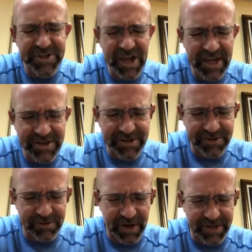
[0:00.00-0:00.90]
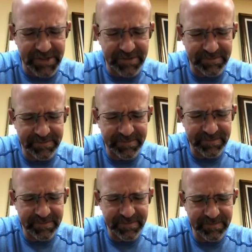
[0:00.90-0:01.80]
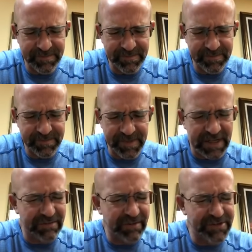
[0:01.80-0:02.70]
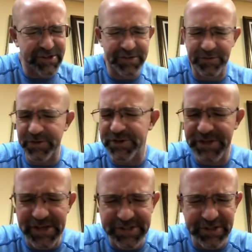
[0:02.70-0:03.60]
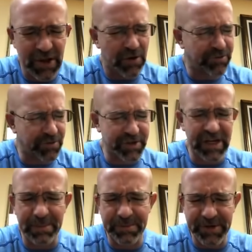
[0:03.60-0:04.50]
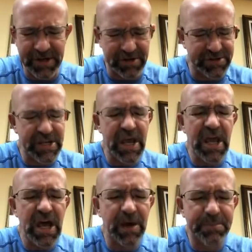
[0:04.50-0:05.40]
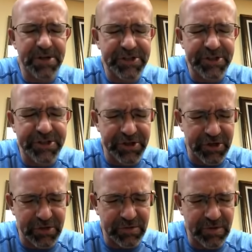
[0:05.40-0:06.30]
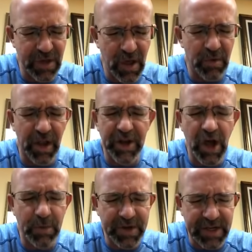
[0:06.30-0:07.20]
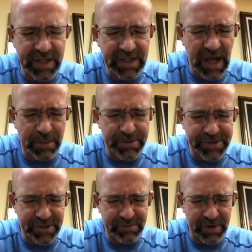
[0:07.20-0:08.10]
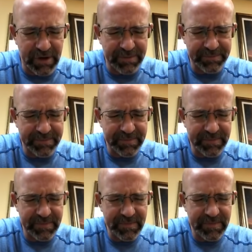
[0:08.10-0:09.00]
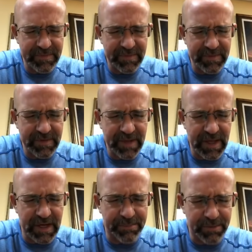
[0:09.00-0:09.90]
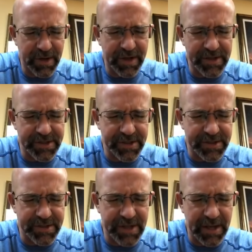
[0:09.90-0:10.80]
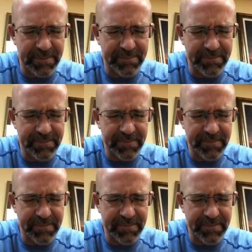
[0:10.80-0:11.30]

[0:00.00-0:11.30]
to change its direction. God, even if it's just for a season or for a couple years, help us to do what I know we can accomplish in prayer. And I pray it in Jesus' name.